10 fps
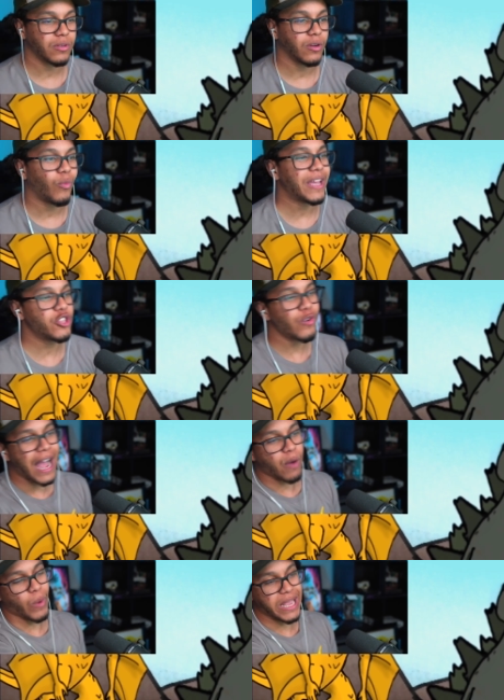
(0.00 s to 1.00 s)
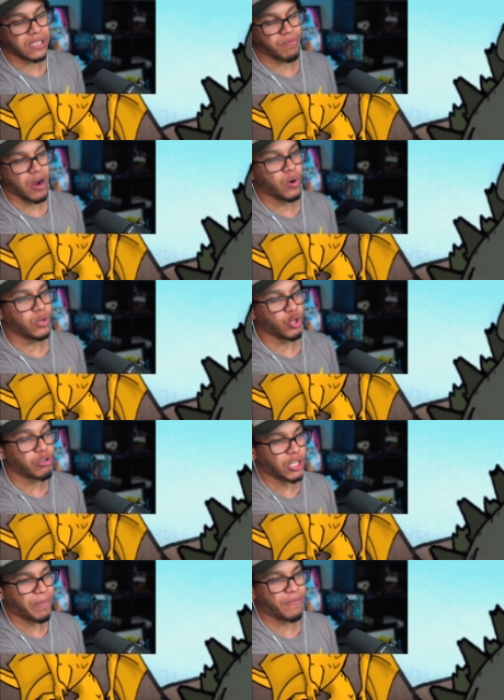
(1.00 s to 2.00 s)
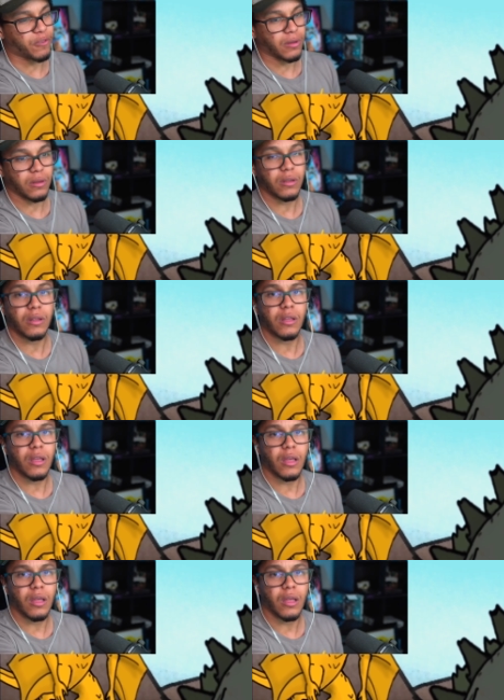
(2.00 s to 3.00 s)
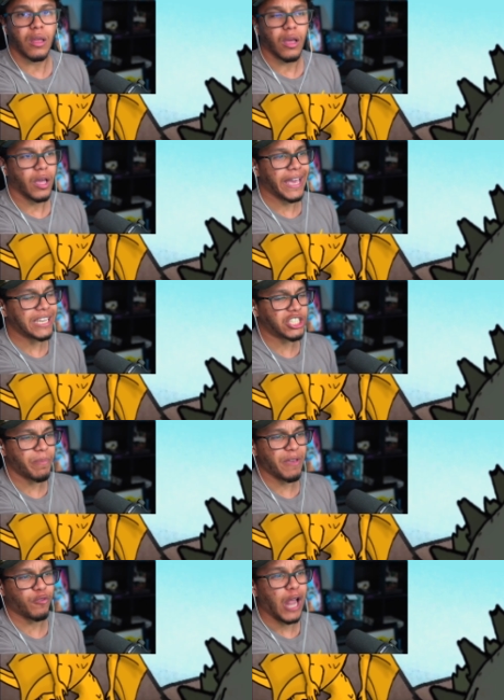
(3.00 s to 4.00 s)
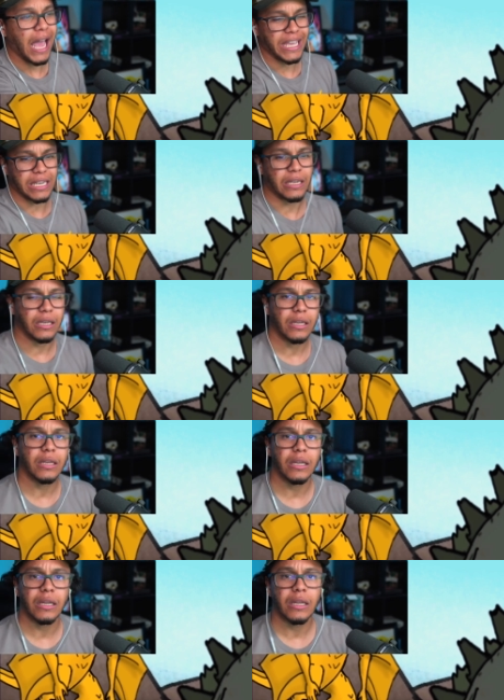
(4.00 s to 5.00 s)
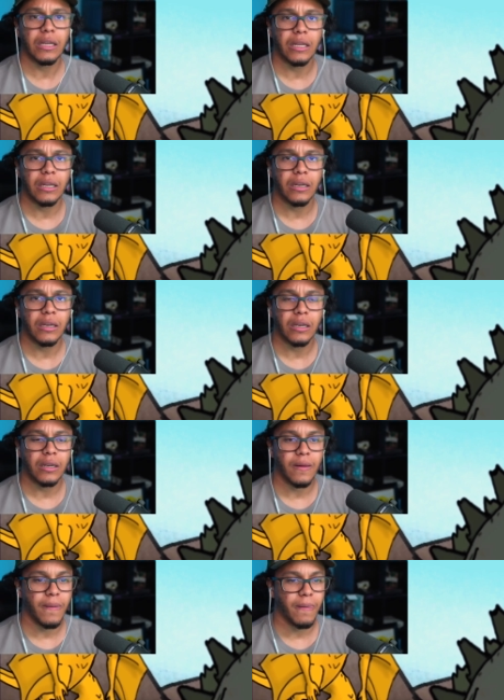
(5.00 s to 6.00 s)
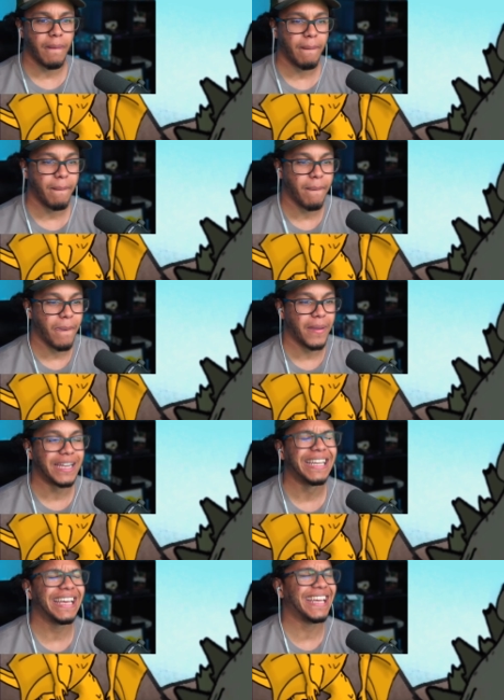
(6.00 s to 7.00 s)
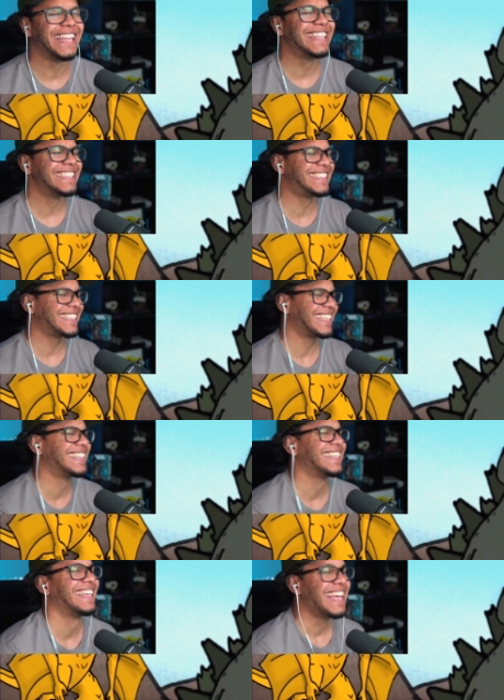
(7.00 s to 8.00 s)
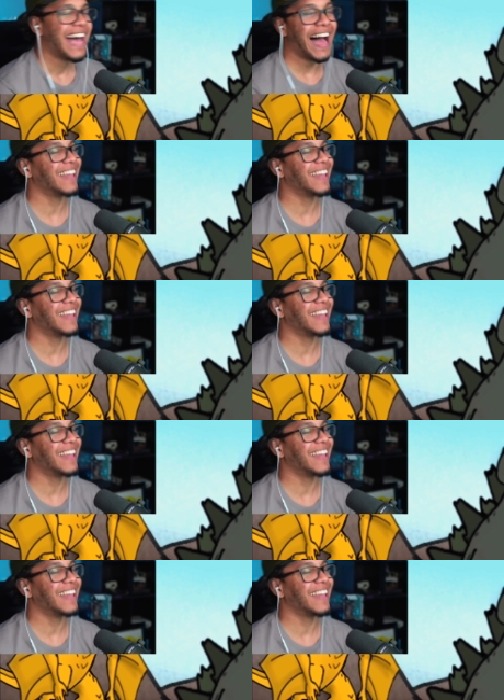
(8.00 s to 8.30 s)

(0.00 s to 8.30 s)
what you got, wings, bro? You should be. Where would we get straws from? He should be Why flying. You have to be right about everything, Jit. Okay, why don't we just all go? I